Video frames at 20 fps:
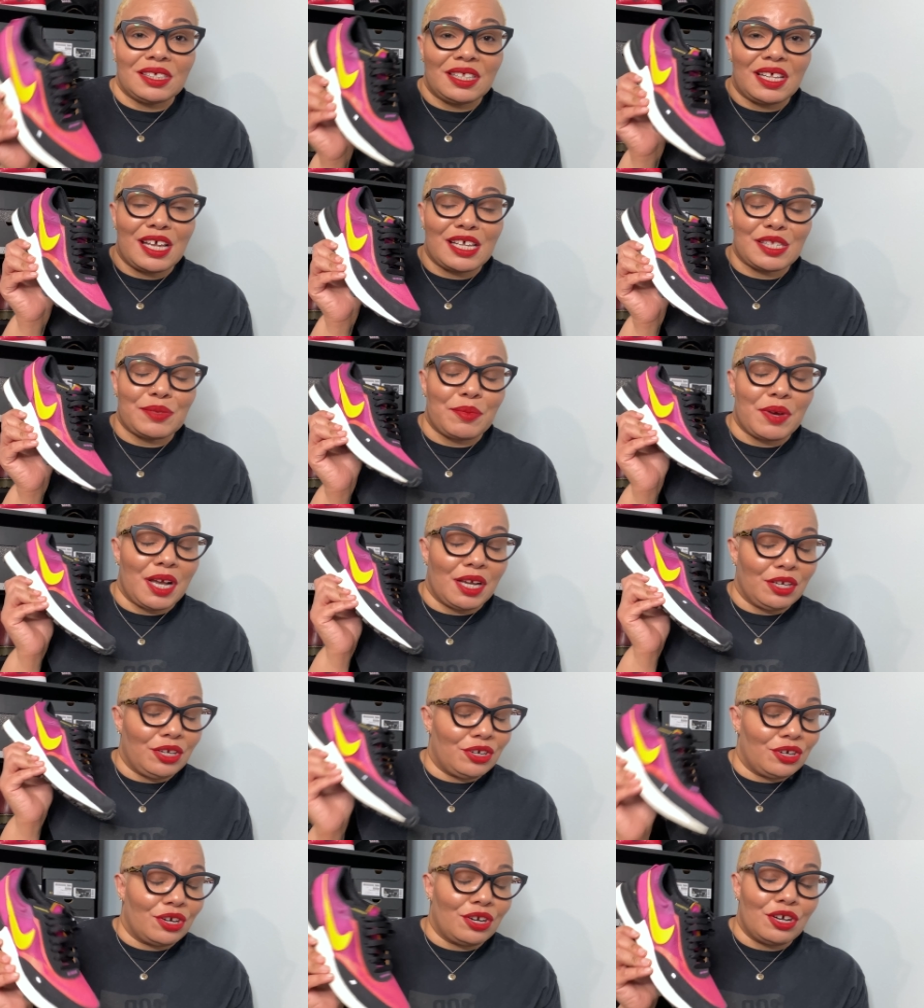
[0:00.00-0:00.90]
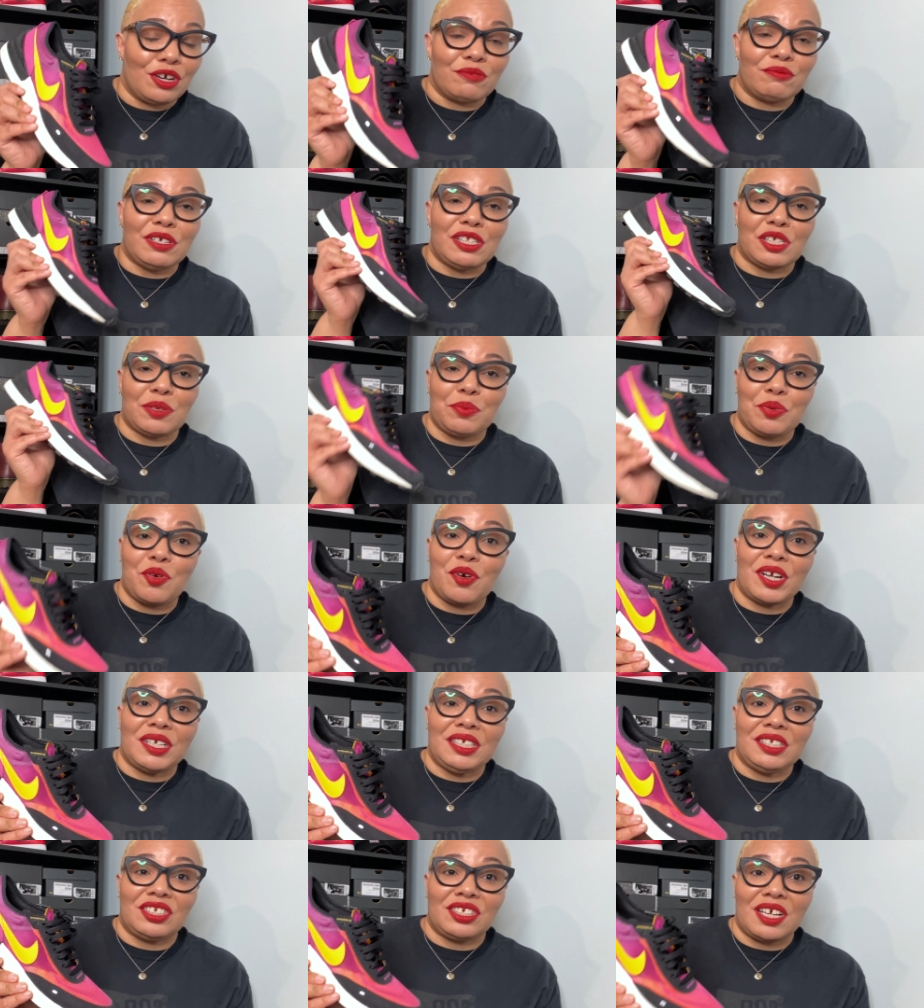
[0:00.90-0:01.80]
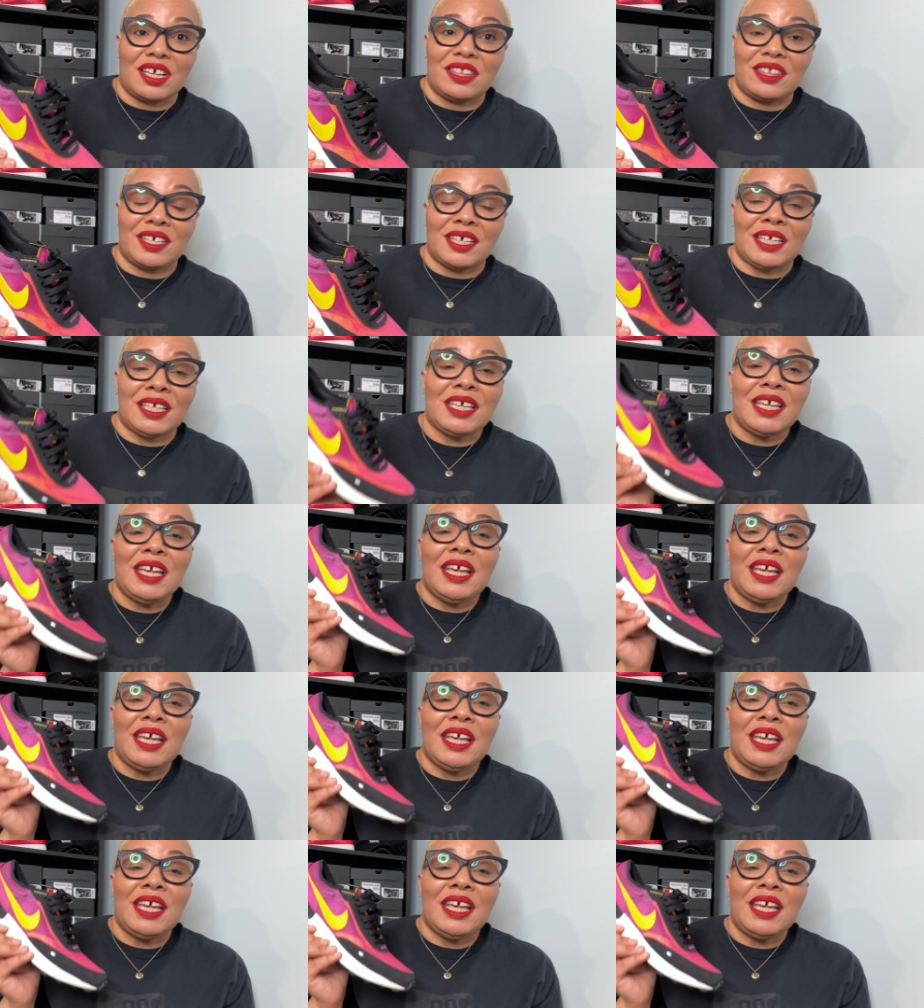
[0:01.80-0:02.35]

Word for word: That's my girl. We support each other